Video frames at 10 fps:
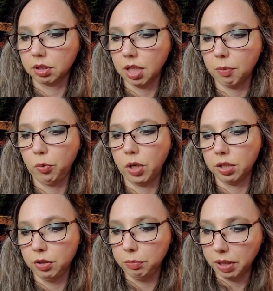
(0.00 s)

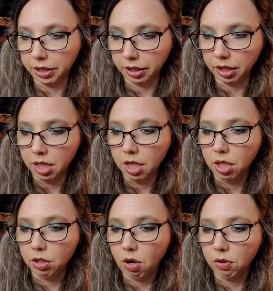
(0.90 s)
kapwaku butter,
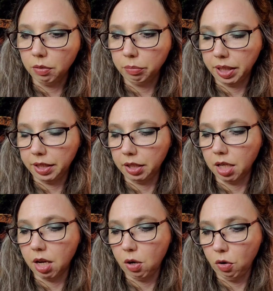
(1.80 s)
kokum butter,
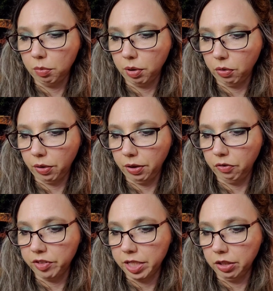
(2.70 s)
jojoba
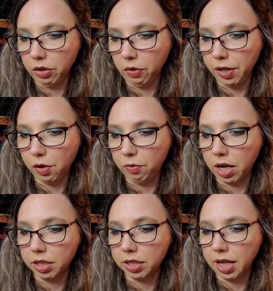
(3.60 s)
oil, vanilla oil,
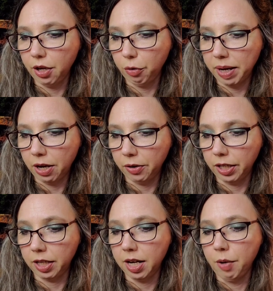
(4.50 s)
raw cacao
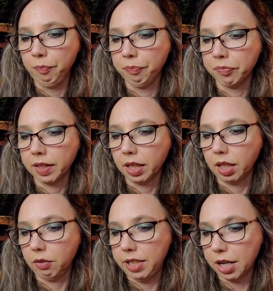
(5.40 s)
powder,
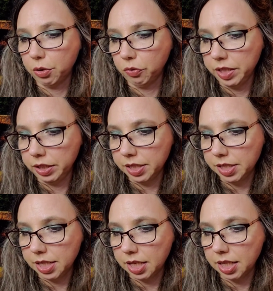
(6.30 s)
natural vanilla
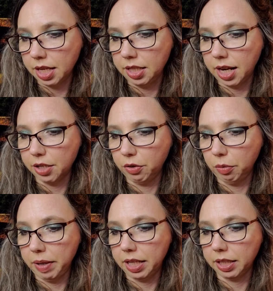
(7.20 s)
scent, and natural
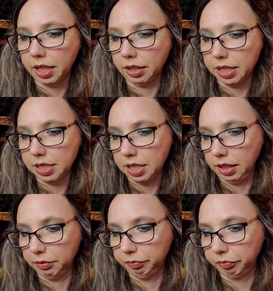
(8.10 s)
beta
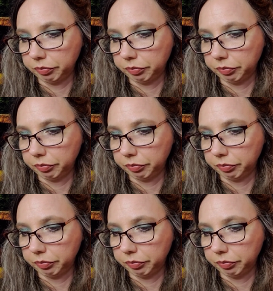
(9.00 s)
carotene.